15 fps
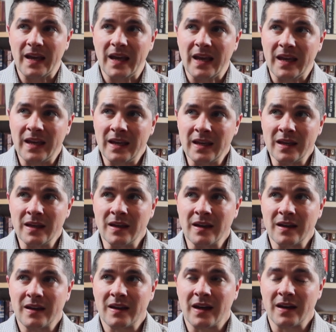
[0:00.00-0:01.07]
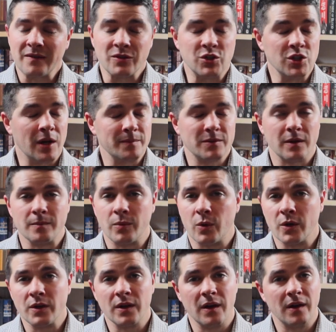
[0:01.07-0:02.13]
he kind of jumps on
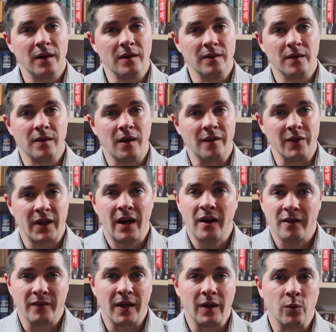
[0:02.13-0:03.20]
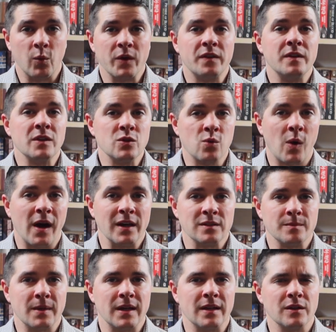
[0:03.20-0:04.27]
board of a caravan with these
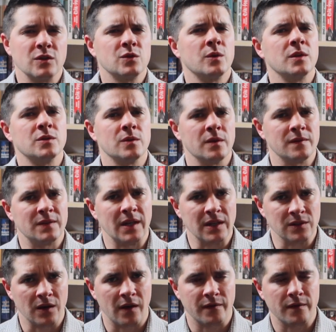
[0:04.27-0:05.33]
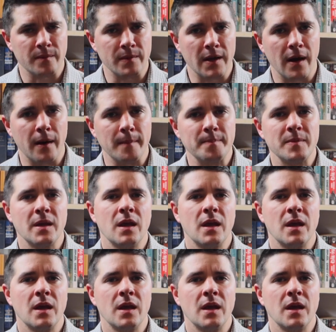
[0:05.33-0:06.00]
wise men, and the story sort of takes off from there.